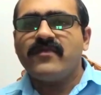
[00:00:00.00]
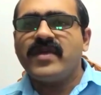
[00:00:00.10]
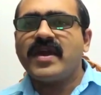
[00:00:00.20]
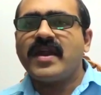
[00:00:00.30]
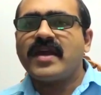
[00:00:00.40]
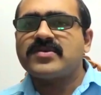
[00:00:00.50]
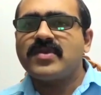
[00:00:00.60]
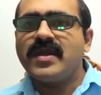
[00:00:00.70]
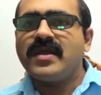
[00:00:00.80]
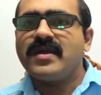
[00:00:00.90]
we can
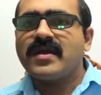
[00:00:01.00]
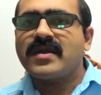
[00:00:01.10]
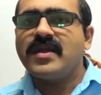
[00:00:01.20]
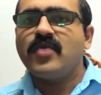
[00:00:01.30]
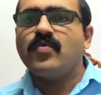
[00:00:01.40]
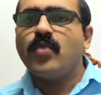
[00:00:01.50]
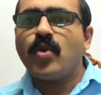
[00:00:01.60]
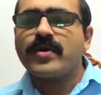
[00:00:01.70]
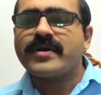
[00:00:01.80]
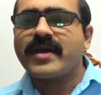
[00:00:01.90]
actually give
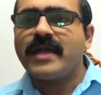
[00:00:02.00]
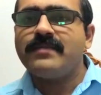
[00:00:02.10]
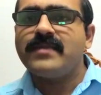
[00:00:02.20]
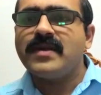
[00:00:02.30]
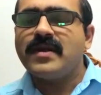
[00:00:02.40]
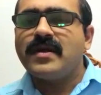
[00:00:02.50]
more time